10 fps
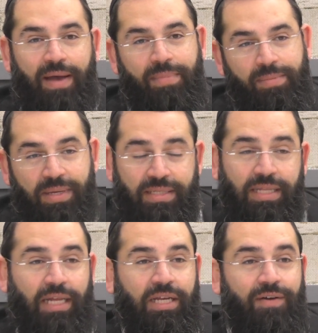Maybe it's
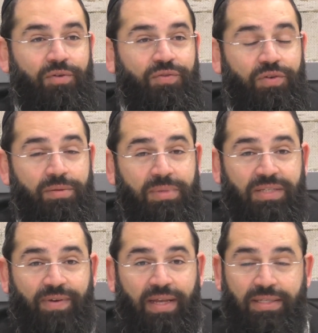not kavod for the
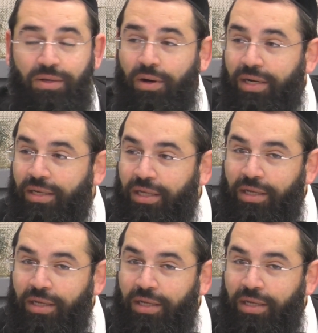mitzvah, and so on,